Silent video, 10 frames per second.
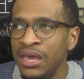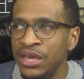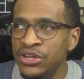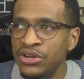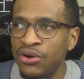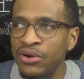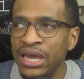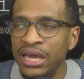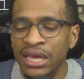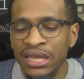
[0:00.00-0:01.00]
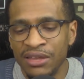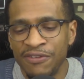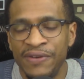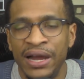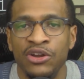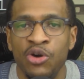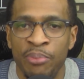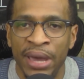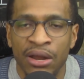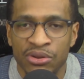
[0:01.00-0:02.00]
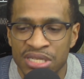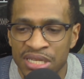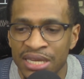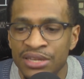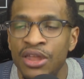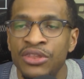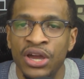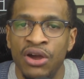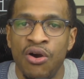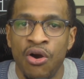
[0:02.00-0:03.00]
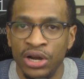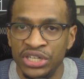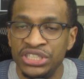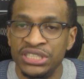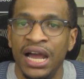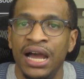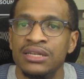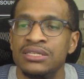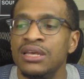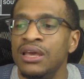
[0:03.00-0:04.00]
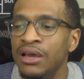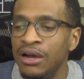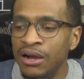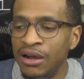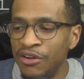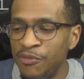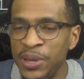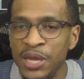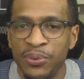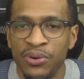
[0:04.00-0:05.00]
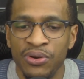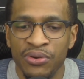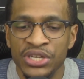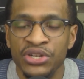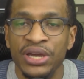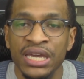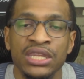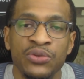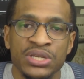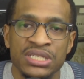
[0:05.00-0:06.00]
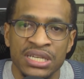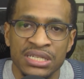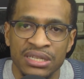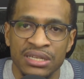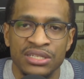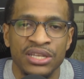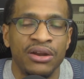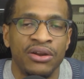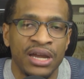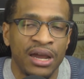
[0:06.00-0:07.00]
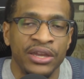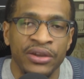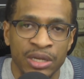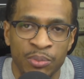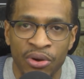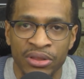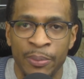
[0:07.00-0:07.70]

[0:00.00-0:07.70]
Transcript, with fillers: you know, in the final battle scene, there are shots of people, you know, in the Resistance that are not here anymore.